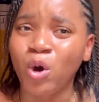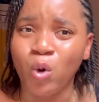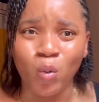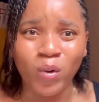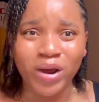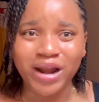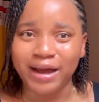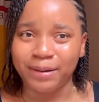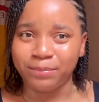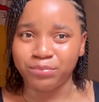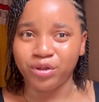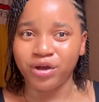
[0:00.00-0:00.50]

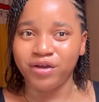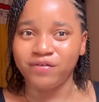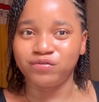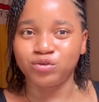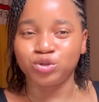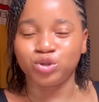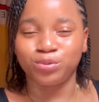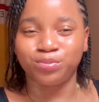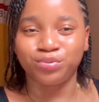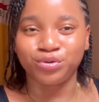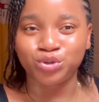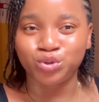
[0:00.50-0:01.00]
when I'm not
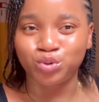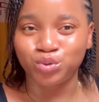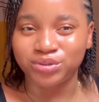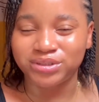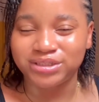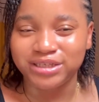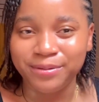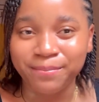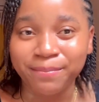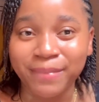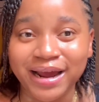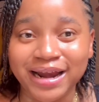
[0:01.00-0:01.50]
even supposed to
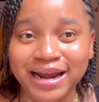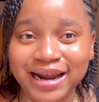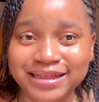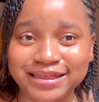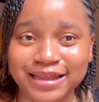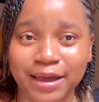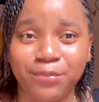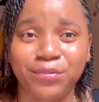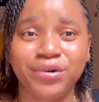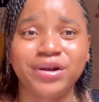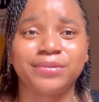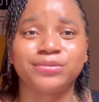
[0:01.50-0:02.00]
sleep by
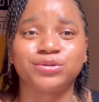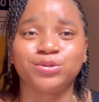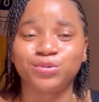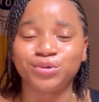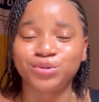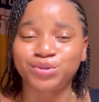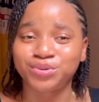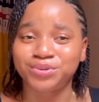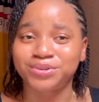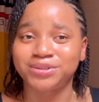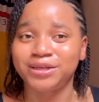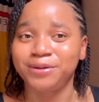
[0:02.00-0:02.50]
that time, when I'm
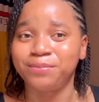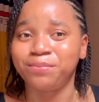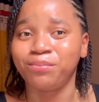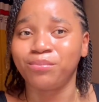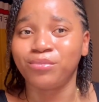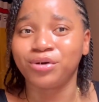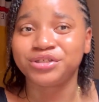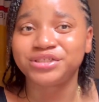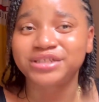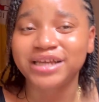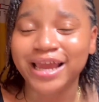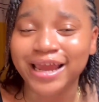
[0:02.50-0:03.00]
supposed to sleep
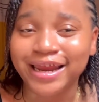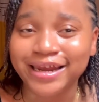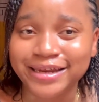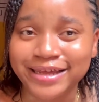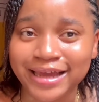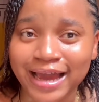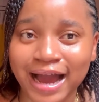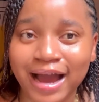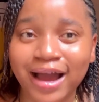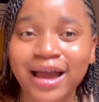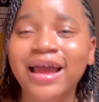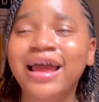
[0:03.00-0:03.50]
much
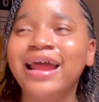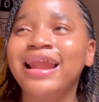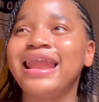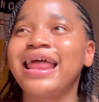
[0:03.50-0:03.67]
earlier.